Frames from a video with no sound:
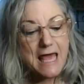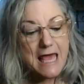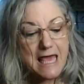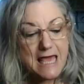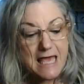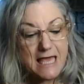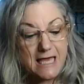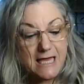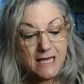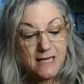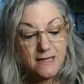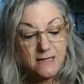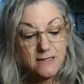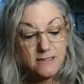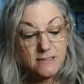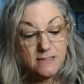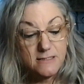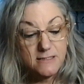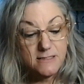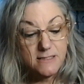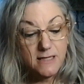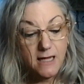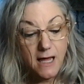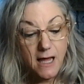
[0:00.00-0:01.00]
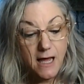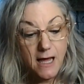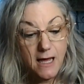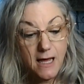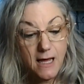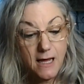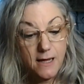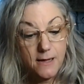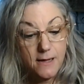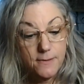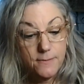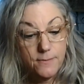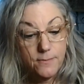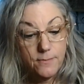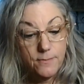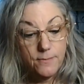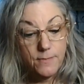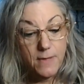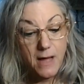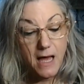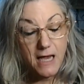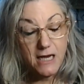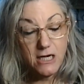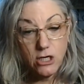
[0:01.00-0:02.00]
And
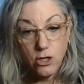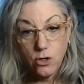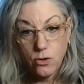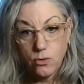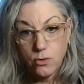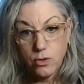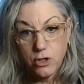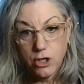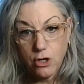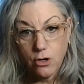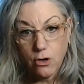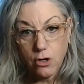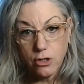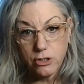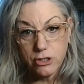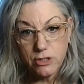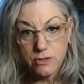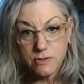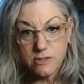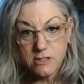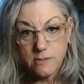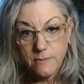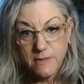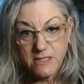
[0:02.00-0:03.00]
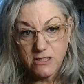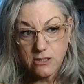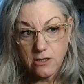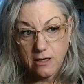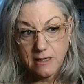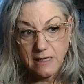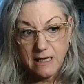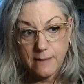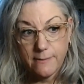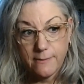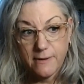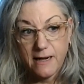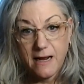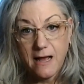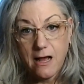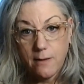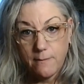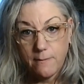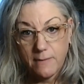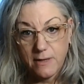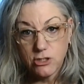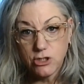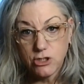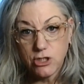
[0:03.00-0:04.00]
um, I know you're all used to me talking about
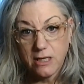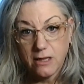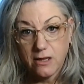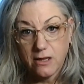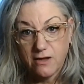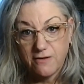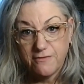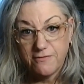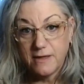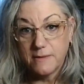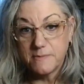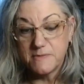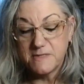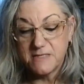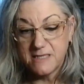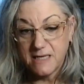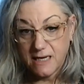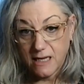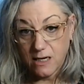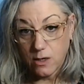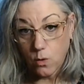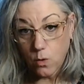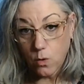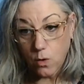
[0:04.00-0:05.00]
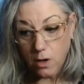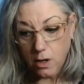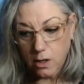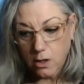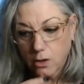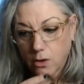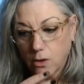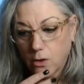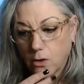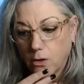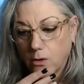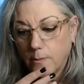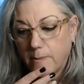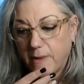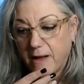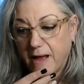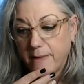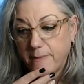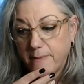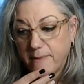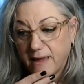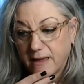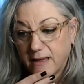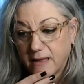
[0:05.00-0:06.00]
how much I love The Obsidian Oracle
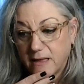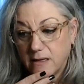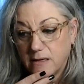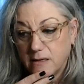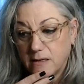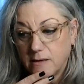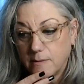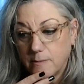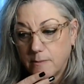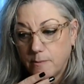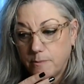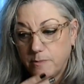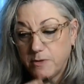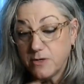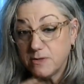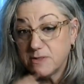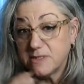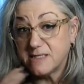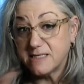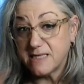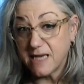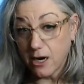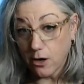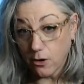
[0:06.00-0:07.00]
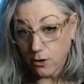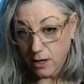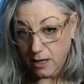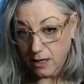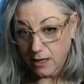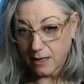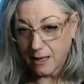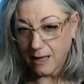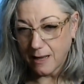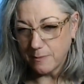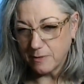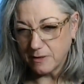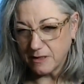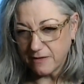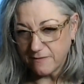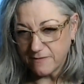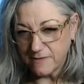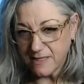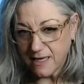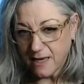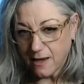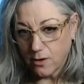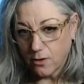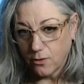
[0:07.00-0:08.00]
by Megan Buccere, I
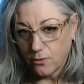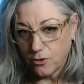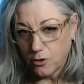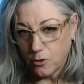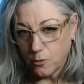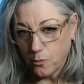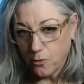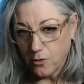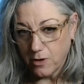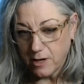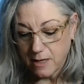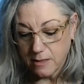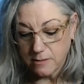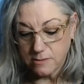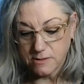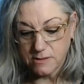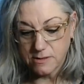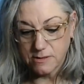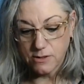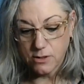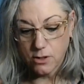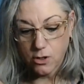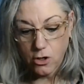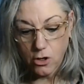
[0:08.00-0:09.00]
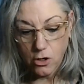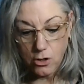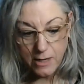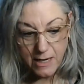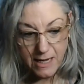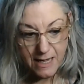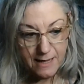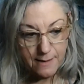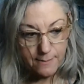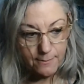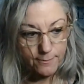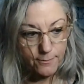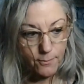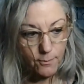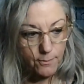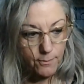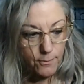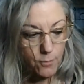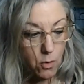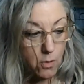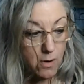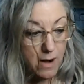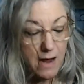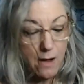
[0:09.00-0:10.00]
believe is how you pronounce her name,
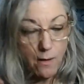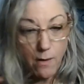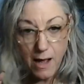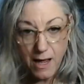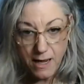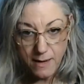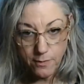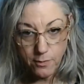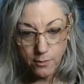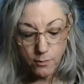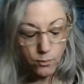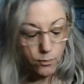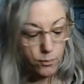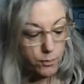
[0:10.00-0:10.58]
or how I,